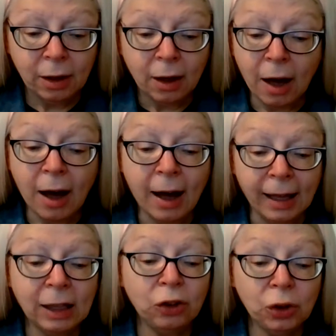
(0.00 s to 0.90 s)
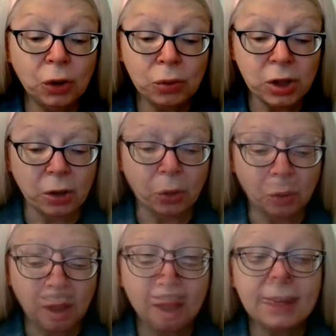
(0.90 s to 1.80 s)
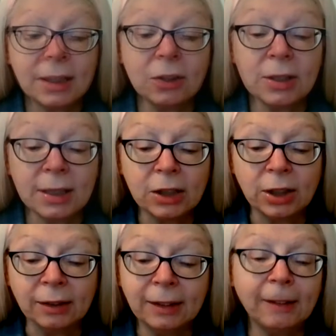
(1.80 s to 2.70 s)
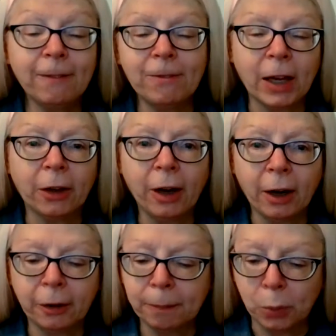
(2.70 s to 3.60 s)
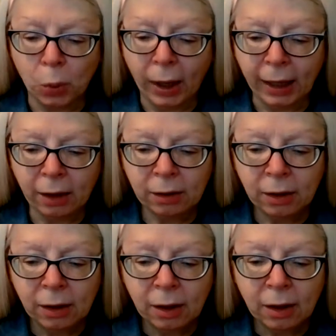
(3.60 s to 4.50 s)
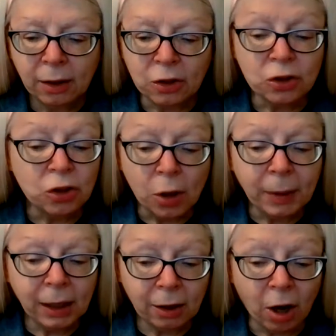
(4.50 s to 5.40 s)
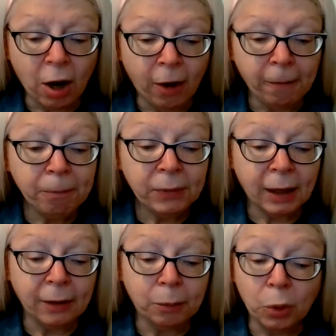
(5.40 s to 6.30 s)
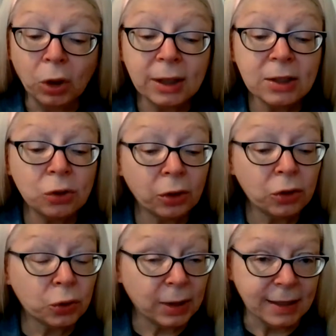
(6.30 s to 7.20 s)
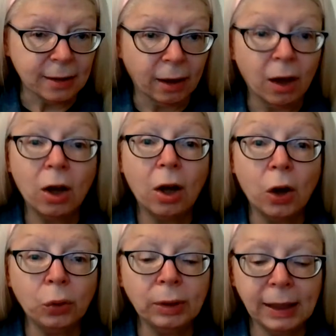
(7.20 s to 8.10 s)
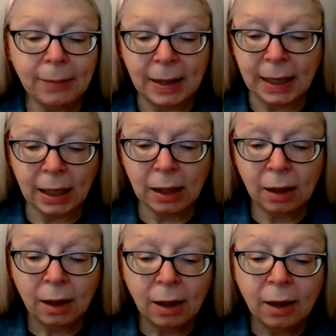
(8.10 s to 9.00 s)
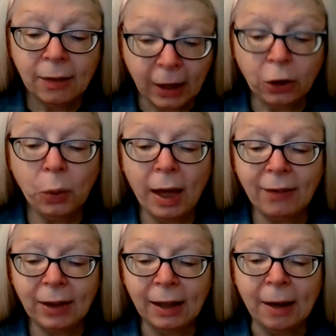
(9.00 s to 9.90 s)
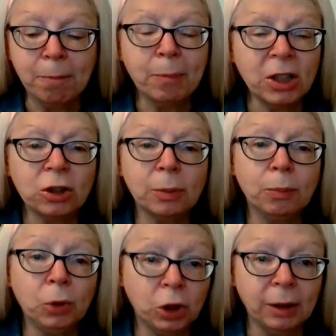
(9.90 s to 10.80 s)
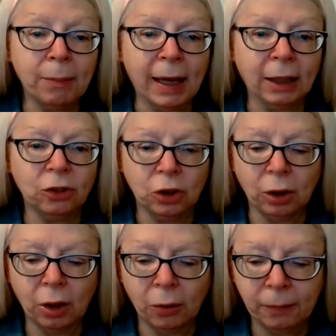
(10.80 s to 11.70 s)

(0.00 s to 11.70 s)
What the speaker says: Ah, and you too, still such a little fair-haired boy. There's nobody at all, neither Bolus nor Teresa, only me. There you have it, and much good may it do you."